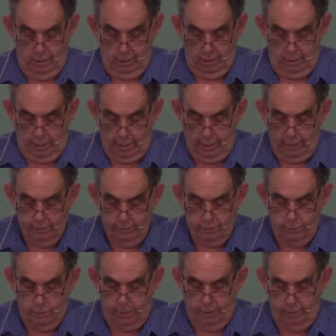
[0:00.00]
How does the
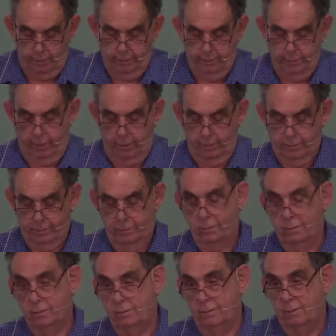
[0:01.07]
way I dress,
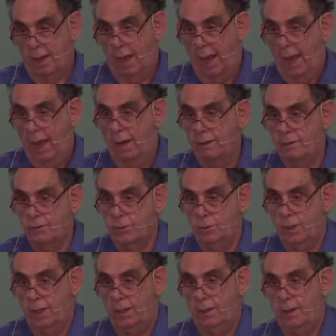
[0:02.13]
how does the
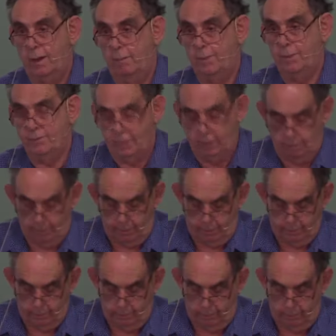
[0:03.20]
way that I present
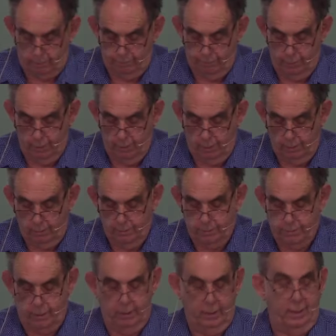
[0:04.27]
myself on
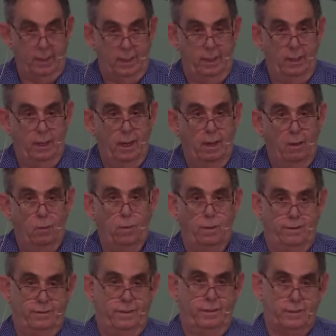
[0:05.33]
Sunday, what
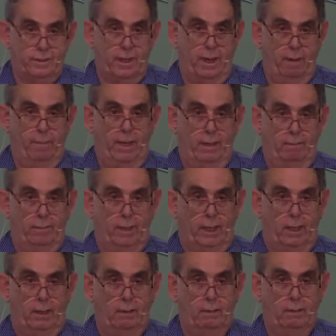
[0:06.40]
does it say about me?
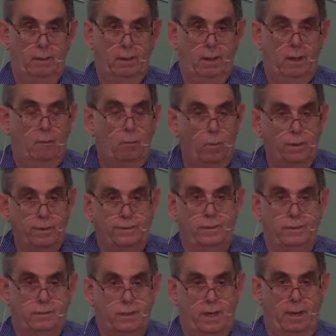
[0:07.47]
What does it
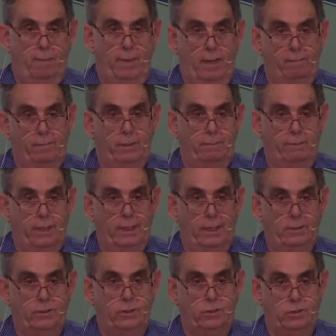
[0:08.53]
say about my
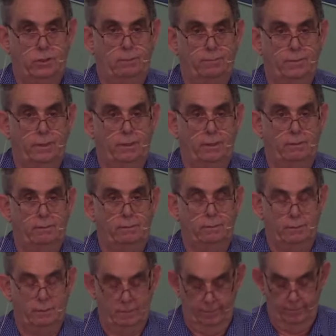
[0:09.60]
relationship to the Lord?
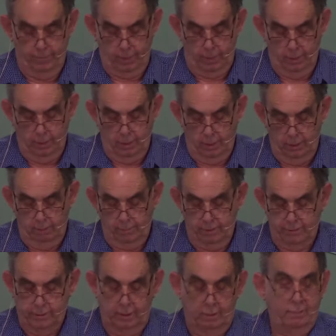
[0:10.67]
And you might
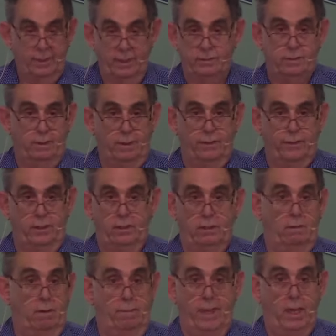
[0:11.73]
think, well, that's got nothing to do.
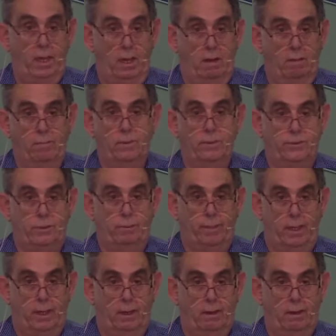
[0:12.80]
I'm here, I'm worshiping.